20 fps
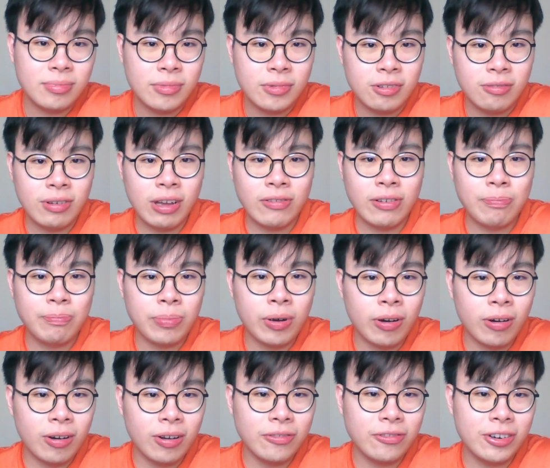We have a
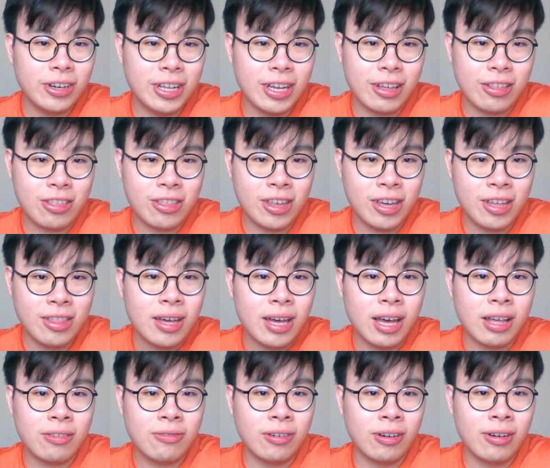pawn for the exchange,
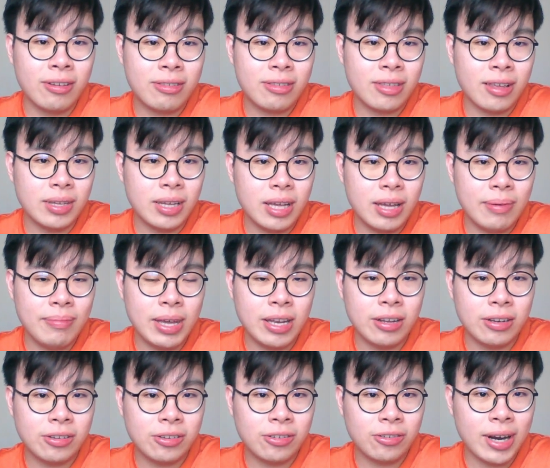as well as some
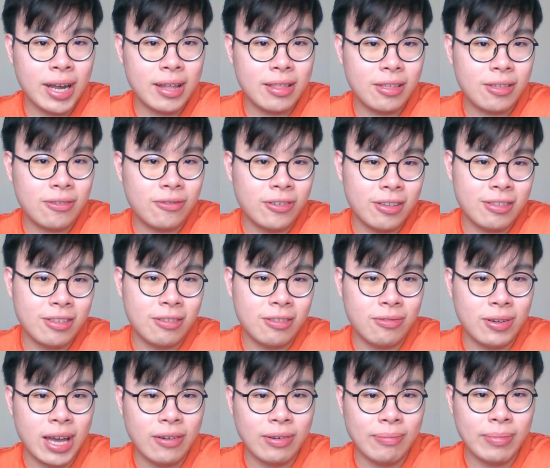immediate threats. For instance,
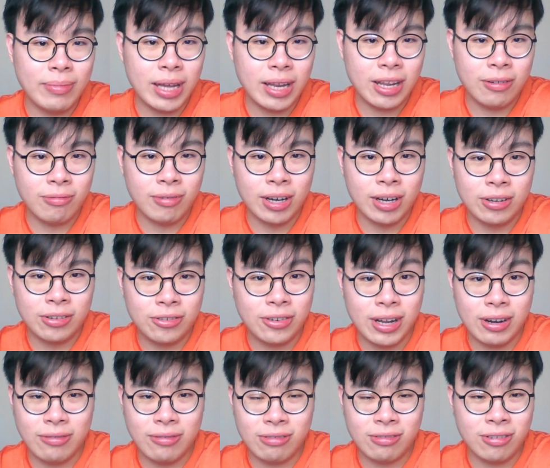we have a mate in one
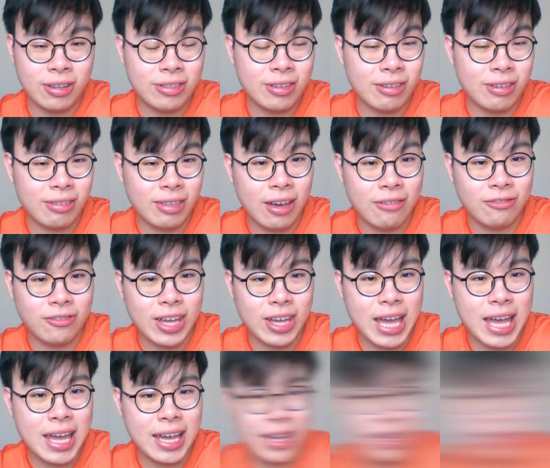threat with queen takes
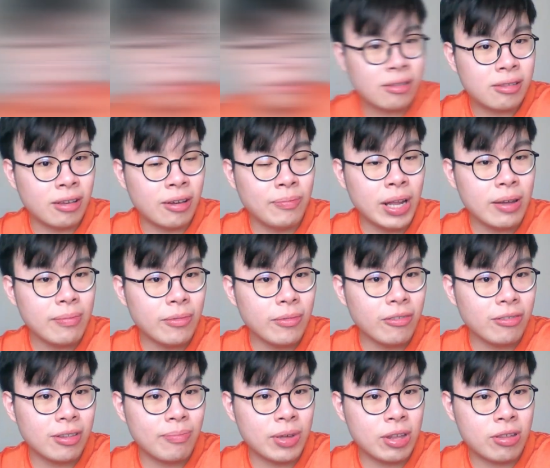f8. So black
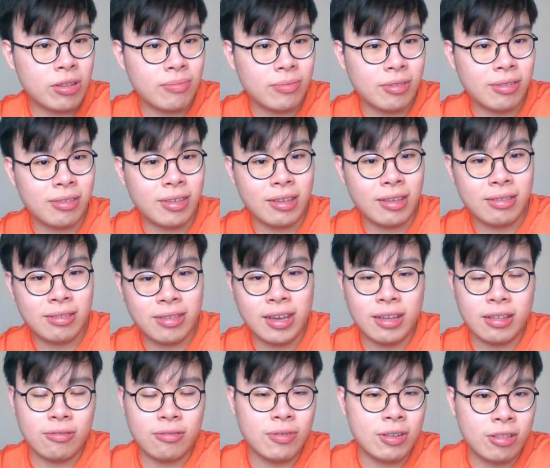moves the bishop to
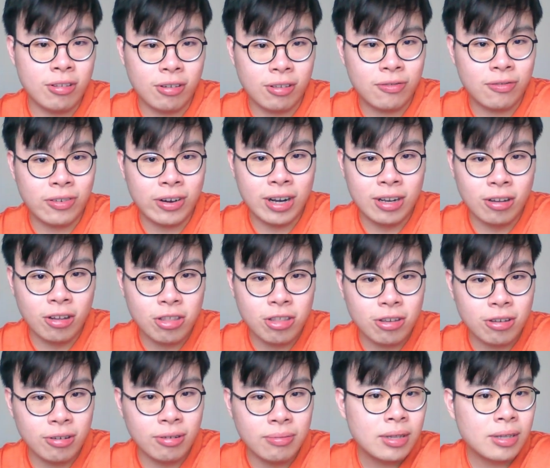c6, which looks very
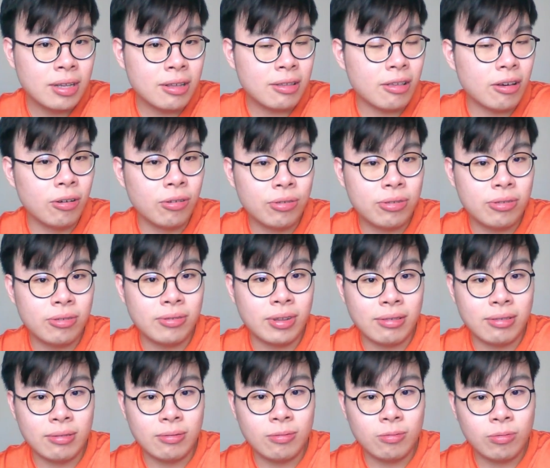logical. This also
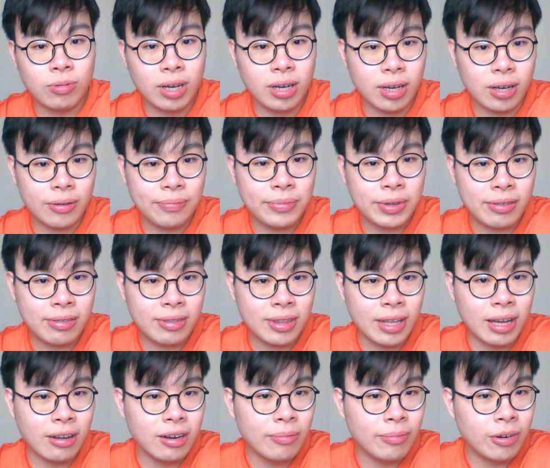doesn't work, because
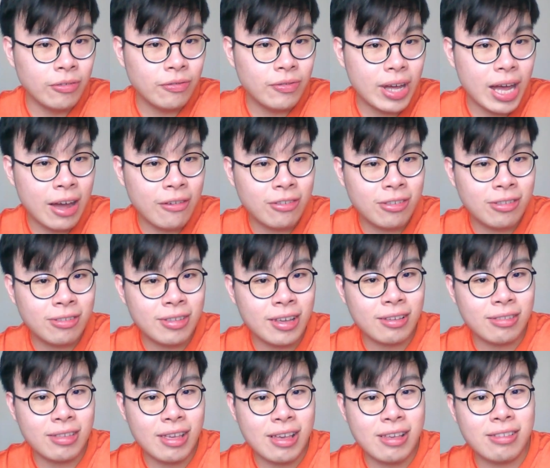now the move
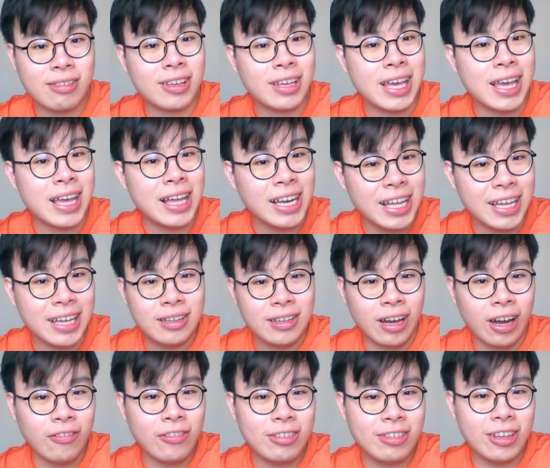f6 is killing.
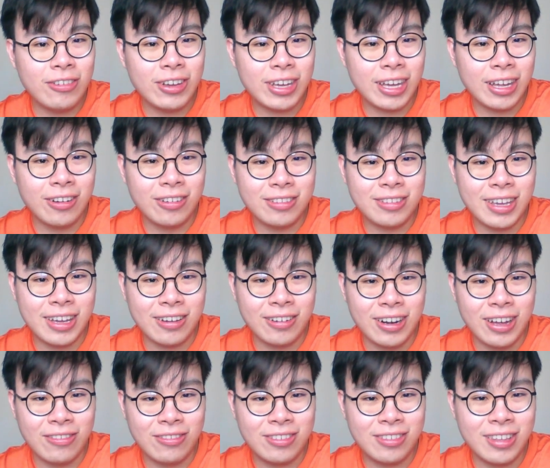Obviously, we cannot take
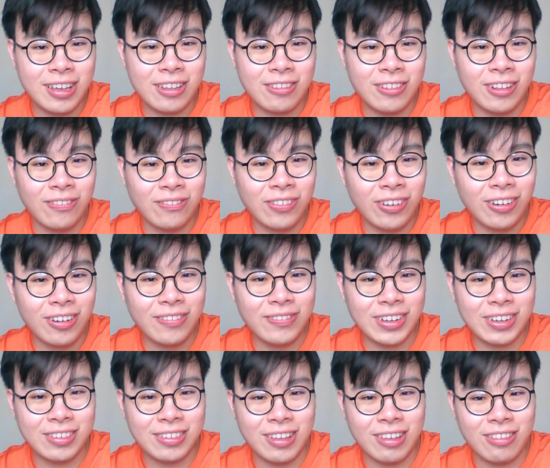on f6 with the pawn,
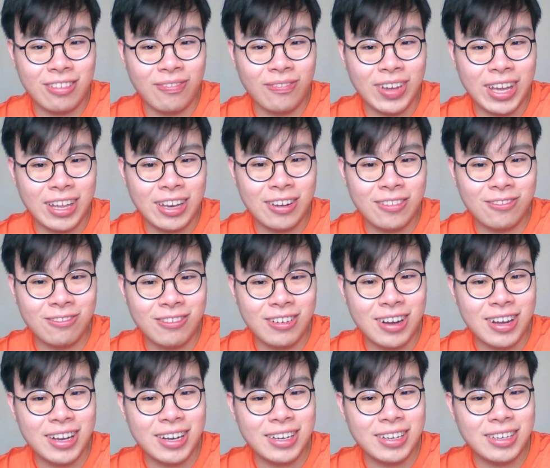because that's mate in
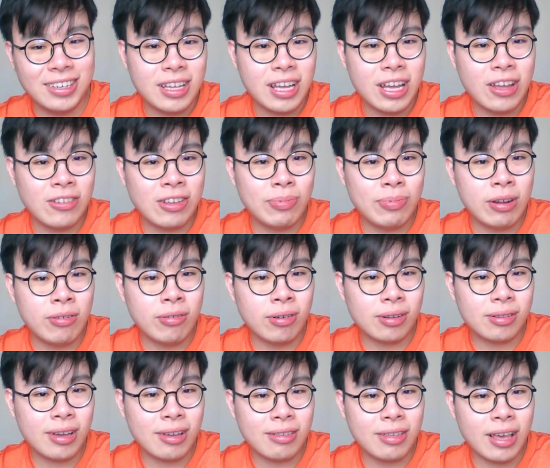one. If you play
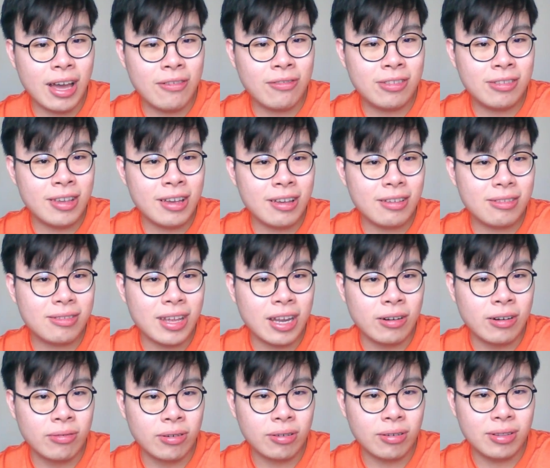rook takes f6,
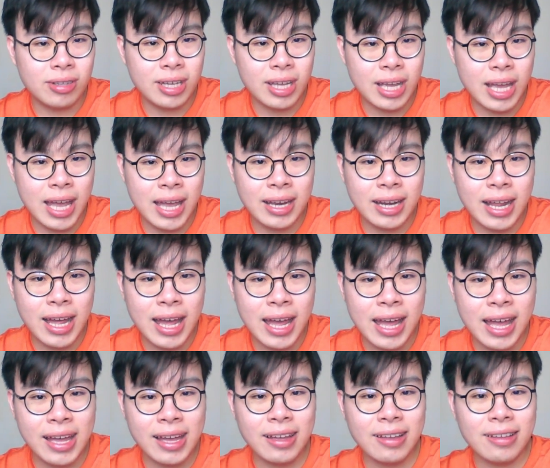then the rook on d8
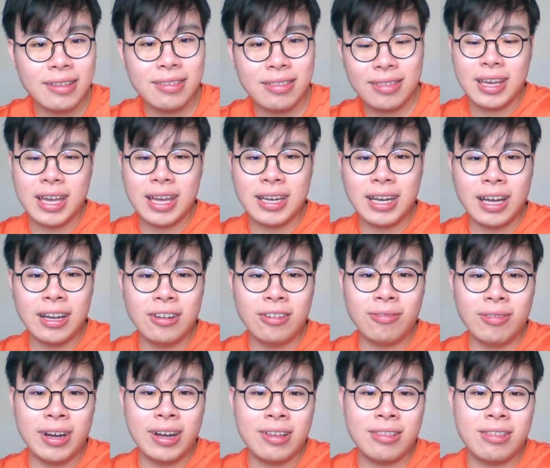hangs. And
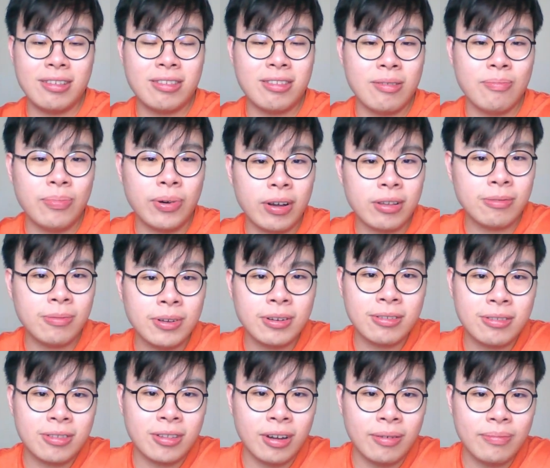otherwise, it's impossible
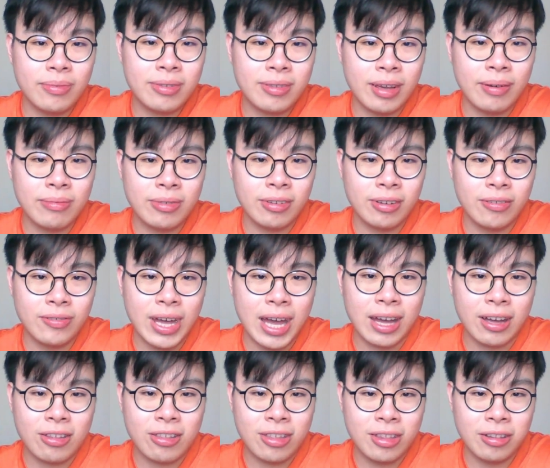to stop some sort of
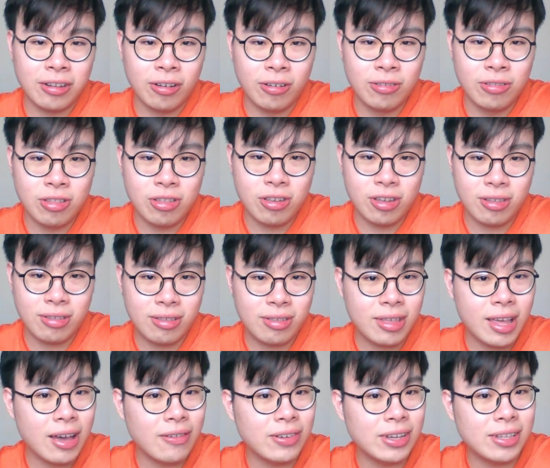action on
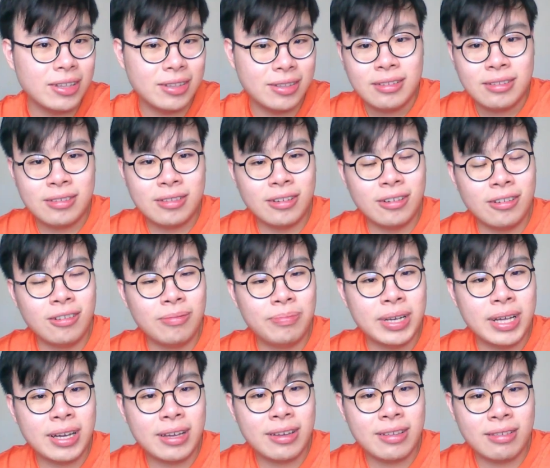g7. So
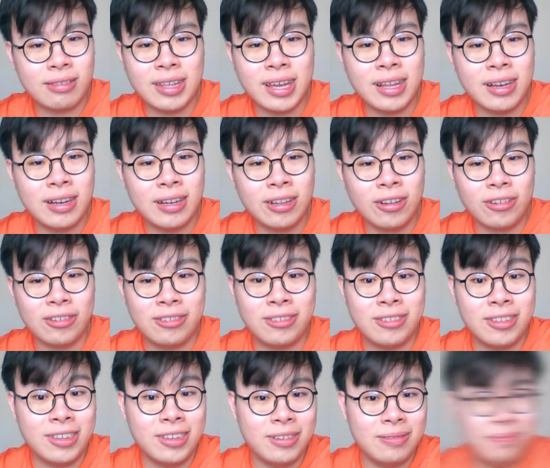black is dead
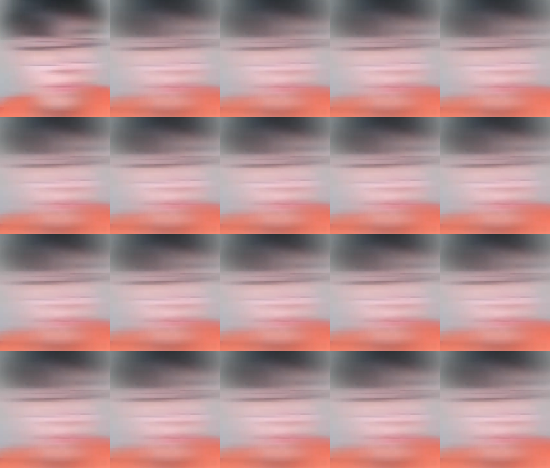lost here.